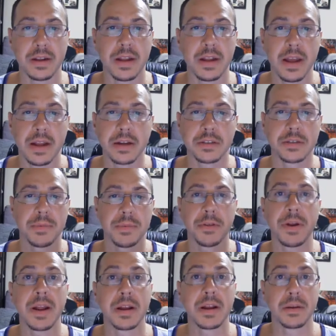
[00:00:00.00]
And here's some
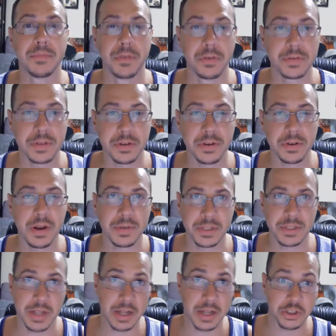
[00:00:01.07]
other income proof so you know
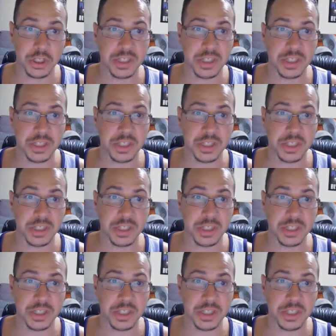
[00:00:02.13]
it's not